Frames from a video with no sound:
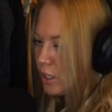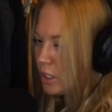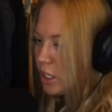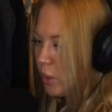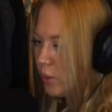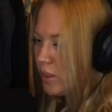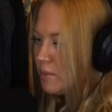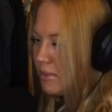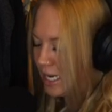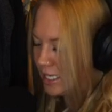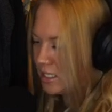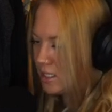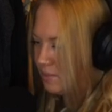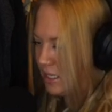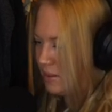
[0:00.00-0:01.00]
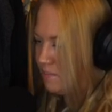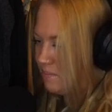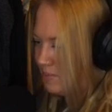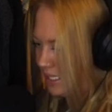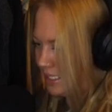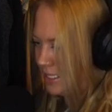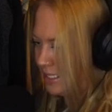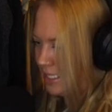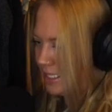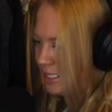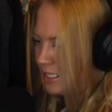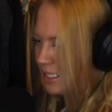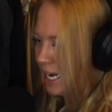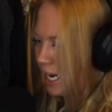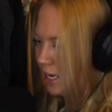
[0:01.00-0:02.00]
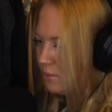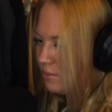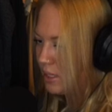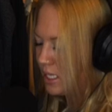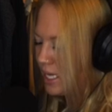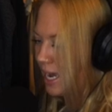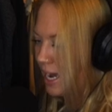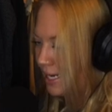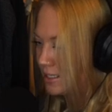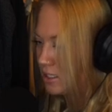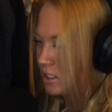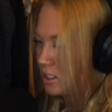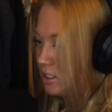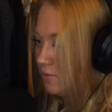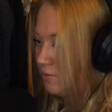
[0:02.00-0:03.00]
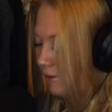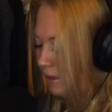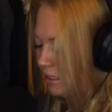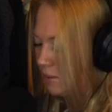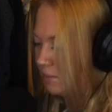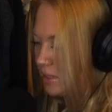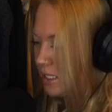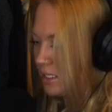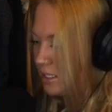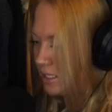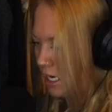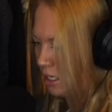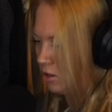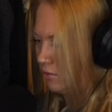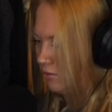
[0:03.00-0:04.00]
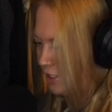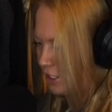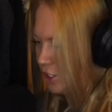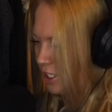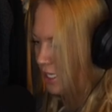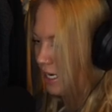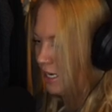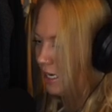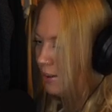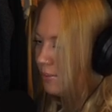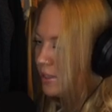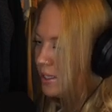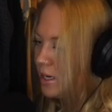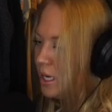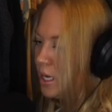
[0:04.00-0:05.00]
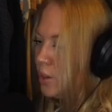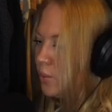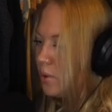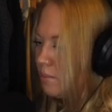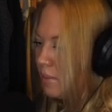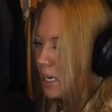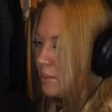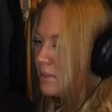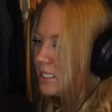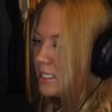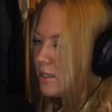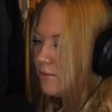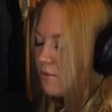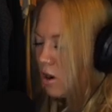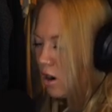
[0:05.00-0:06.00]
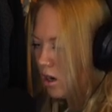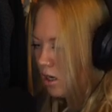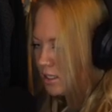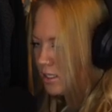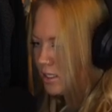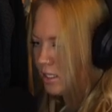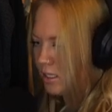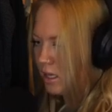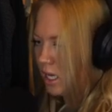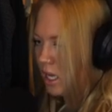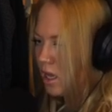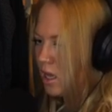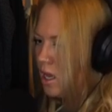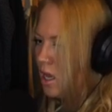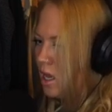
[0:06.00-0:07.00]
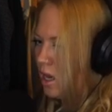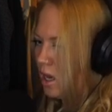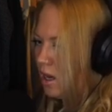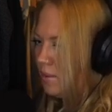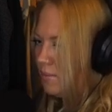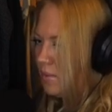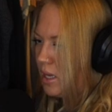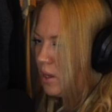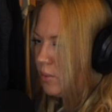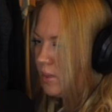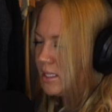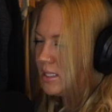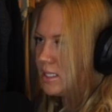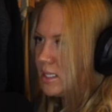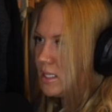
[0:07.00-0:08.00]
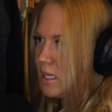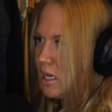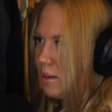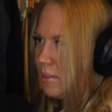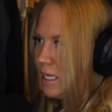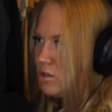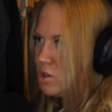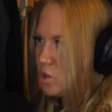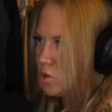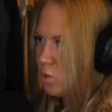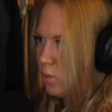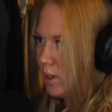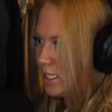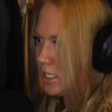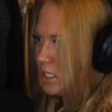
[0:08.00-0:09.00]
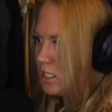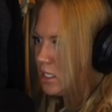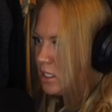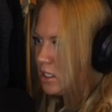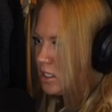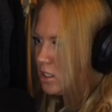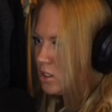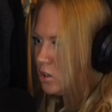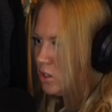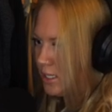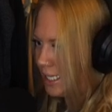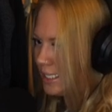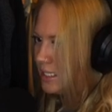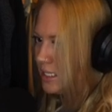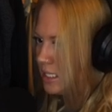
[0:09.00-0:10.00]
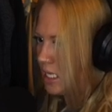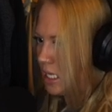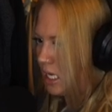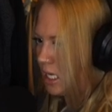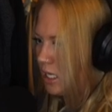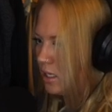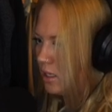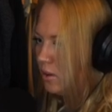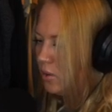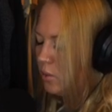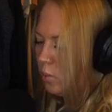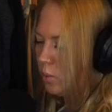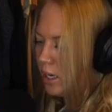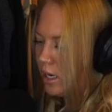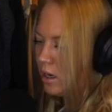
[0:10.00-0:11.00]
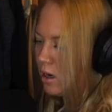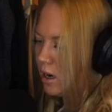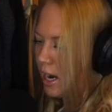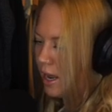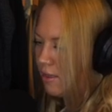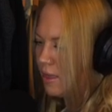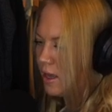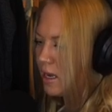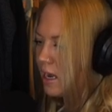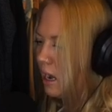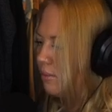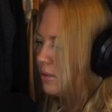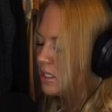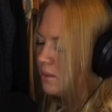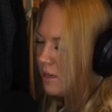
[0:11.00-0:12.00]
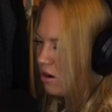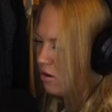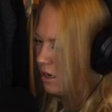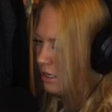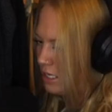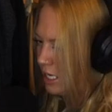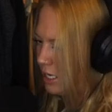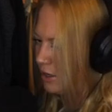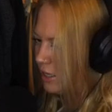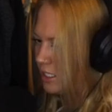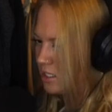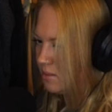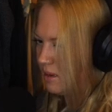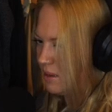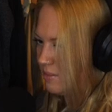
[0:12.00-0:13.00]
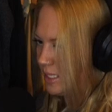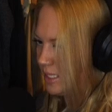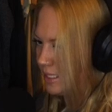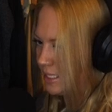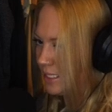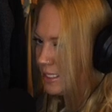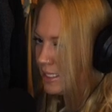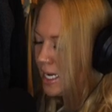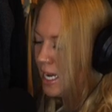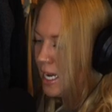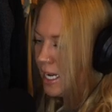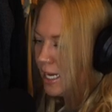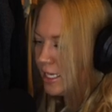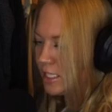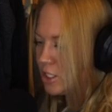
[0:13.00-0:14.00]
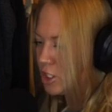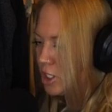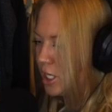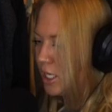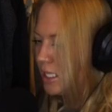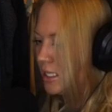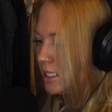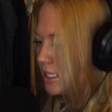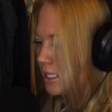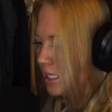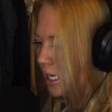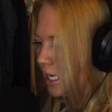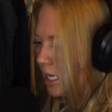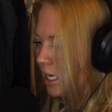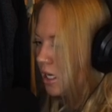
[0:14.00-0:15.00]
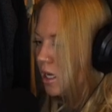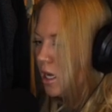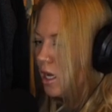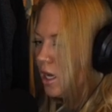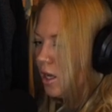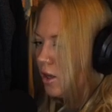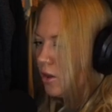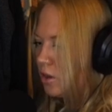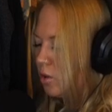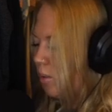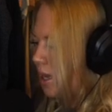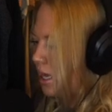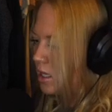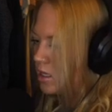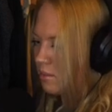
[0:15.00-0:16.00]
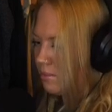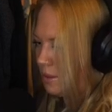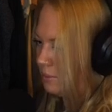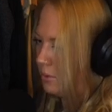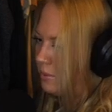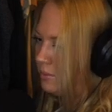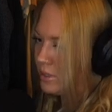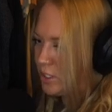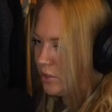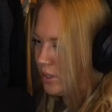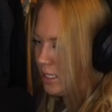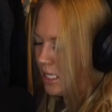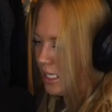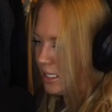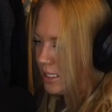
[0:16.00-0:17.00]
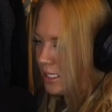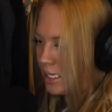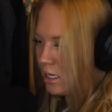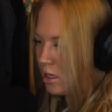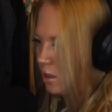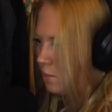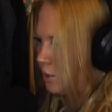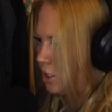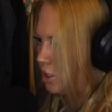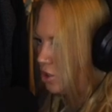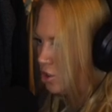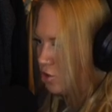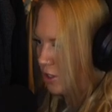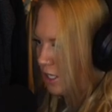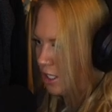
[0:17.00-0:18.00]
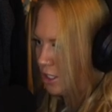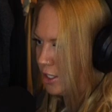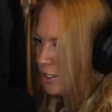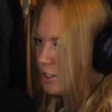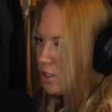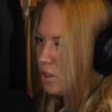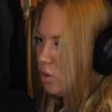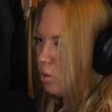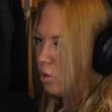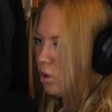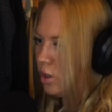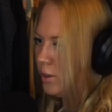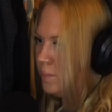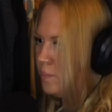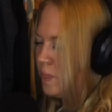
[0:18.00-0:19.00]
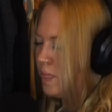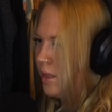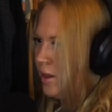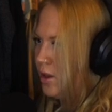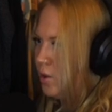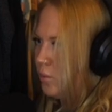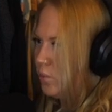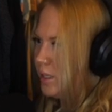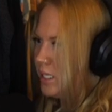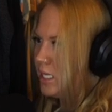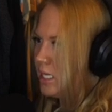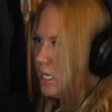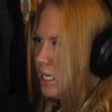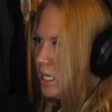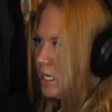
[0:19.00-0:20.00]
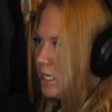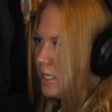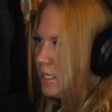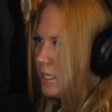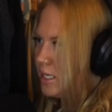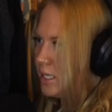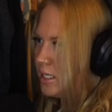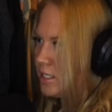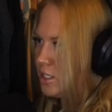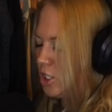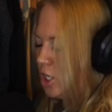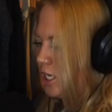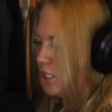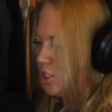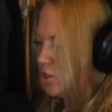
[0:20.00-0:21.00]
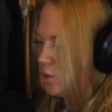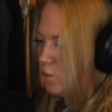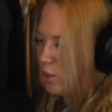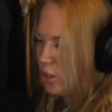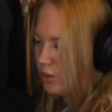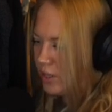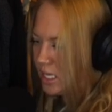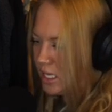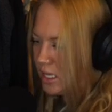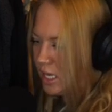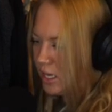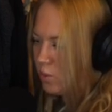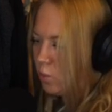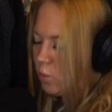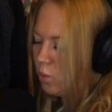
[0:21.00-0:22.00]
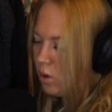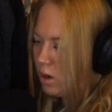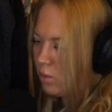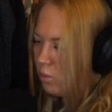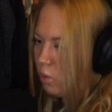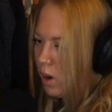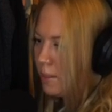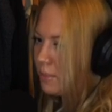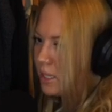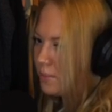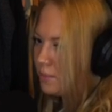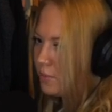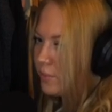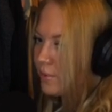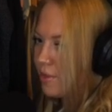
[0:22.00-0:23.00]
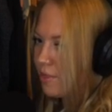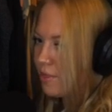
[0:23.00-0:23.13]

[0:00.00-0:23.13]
going back to my business, I really had to develop this tunnel vision, and I would remind myself constantly. It was about 2019 where I think I was about a year into my business, and I started seeing the way other people were doing things, like other personal trainers, or really starting to worry like what people were